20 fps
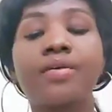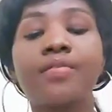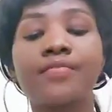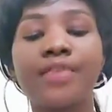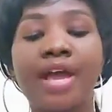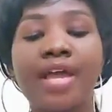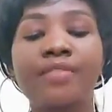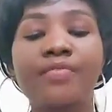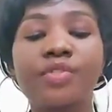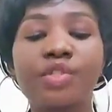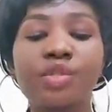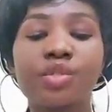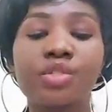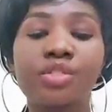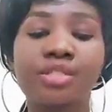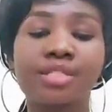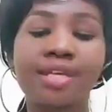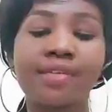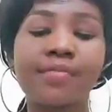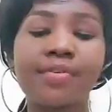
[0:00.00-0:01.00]

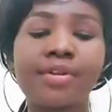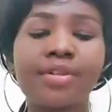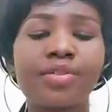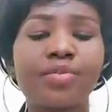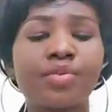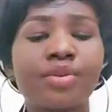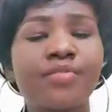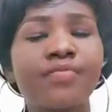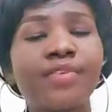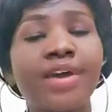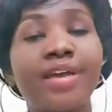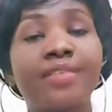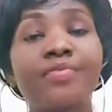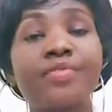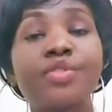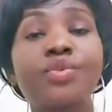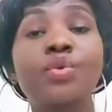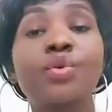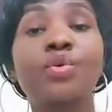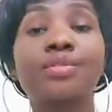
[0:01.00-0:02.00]

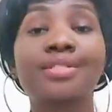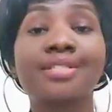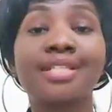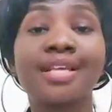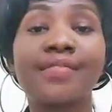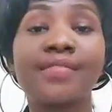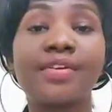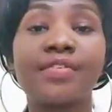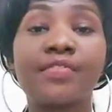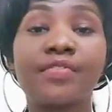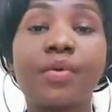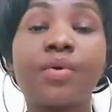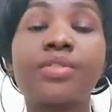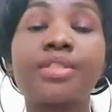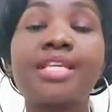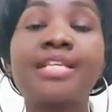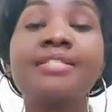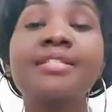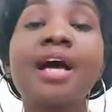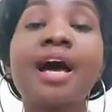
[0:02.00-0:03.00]
507-35074.
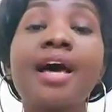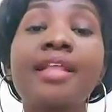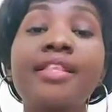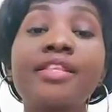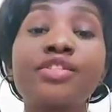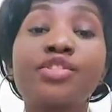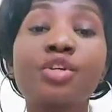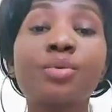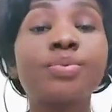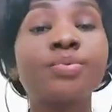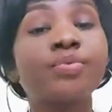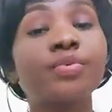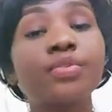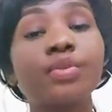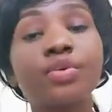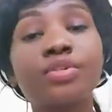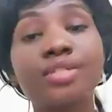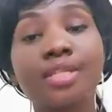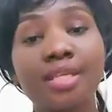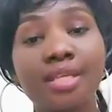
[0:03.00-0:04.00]
These are the jobs for
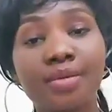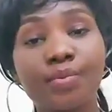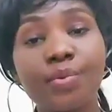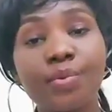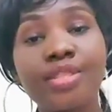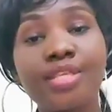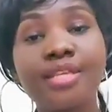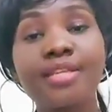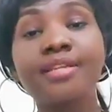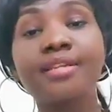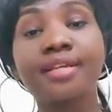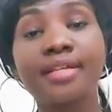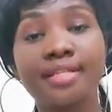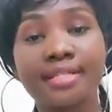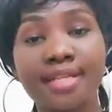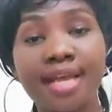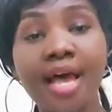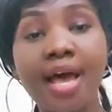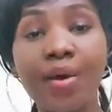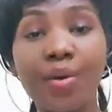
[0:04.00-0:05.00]
those within
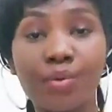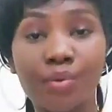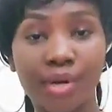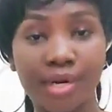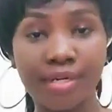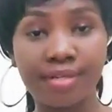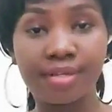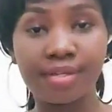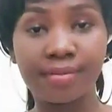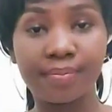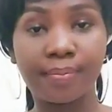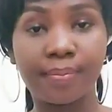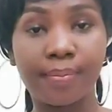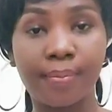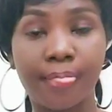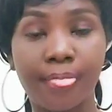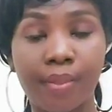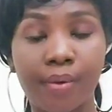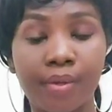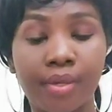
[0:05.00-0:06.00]
Qatar already.
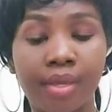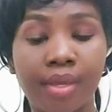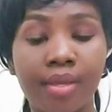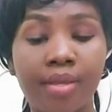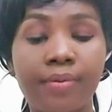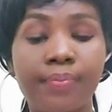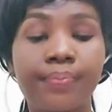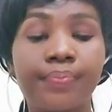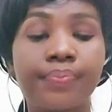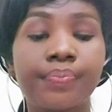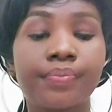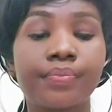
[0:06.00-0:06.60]
Okay.